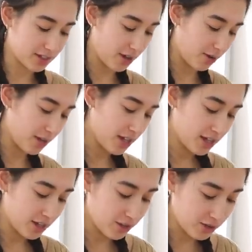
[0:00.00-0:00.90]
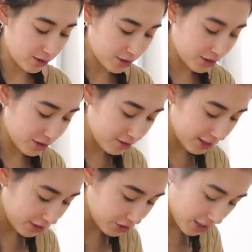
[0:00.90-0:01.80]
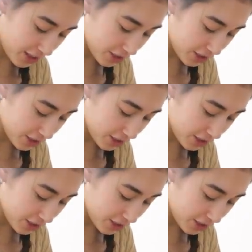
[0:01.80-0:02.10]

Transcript: so you know, you should like try to